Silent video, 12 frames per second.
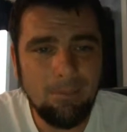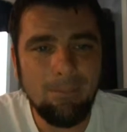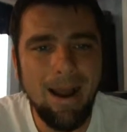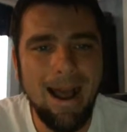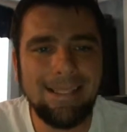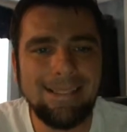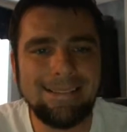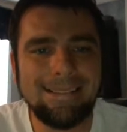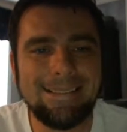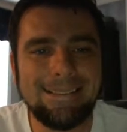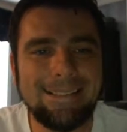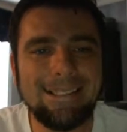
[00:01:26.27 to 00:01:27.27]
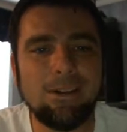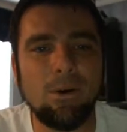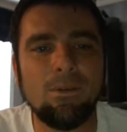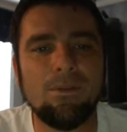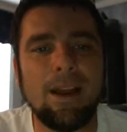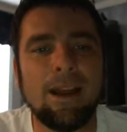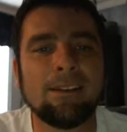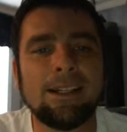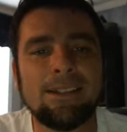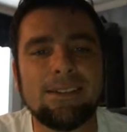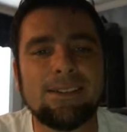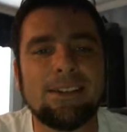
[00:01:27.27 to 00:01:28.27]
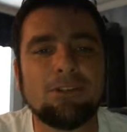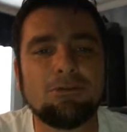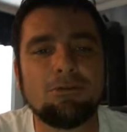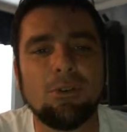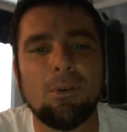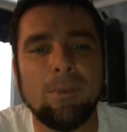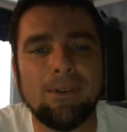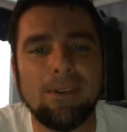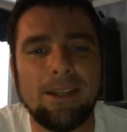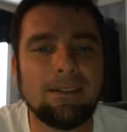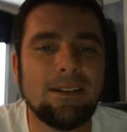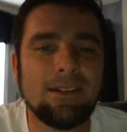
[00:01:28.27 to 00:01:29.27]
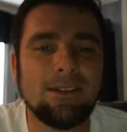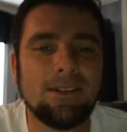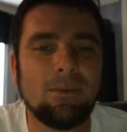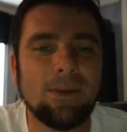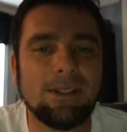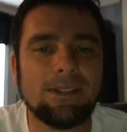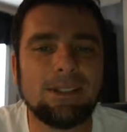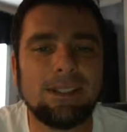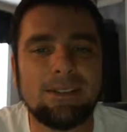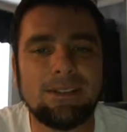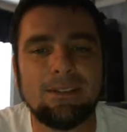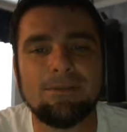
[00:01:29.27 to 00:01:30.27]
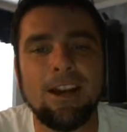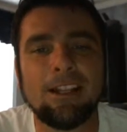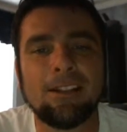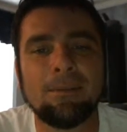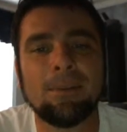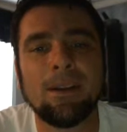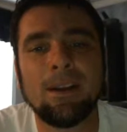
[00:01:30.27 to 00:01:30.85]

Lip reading: polycystic ovarian syndrome is a condition in which cysts develop